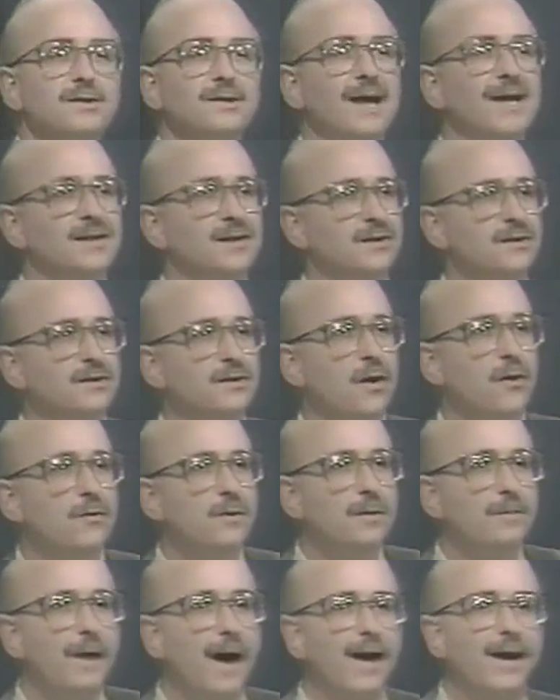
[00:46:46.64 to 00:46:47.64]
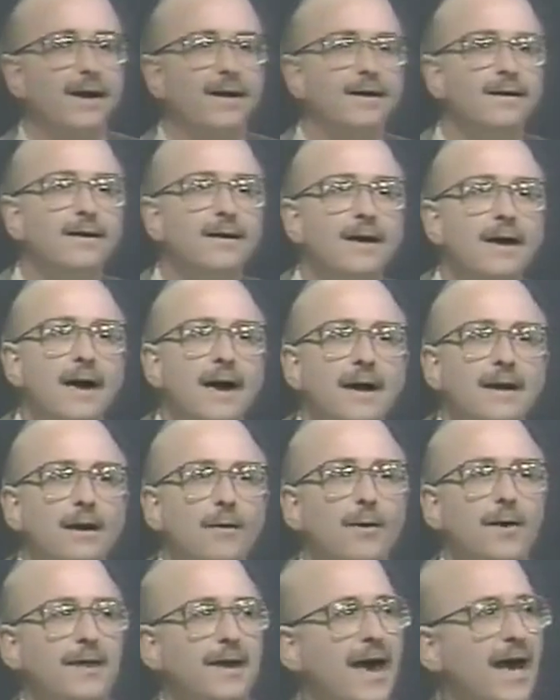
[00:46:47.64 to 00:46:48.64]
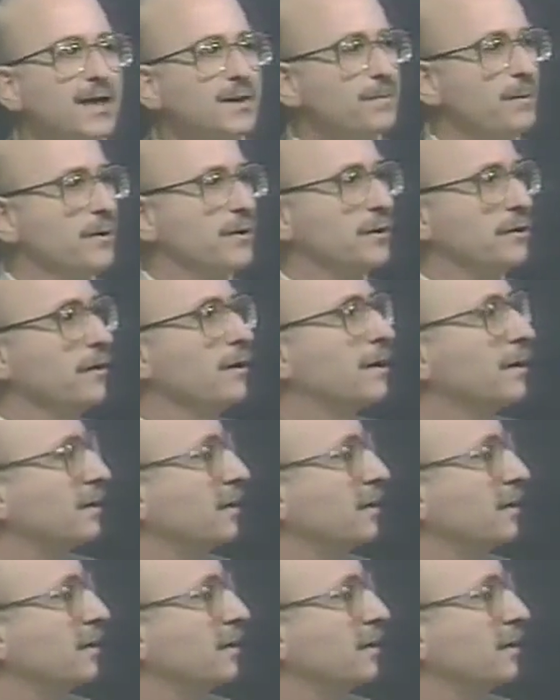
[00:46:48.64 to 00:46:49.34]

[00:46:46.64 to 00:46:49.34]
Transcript: less is known about it. Now, when the experts look at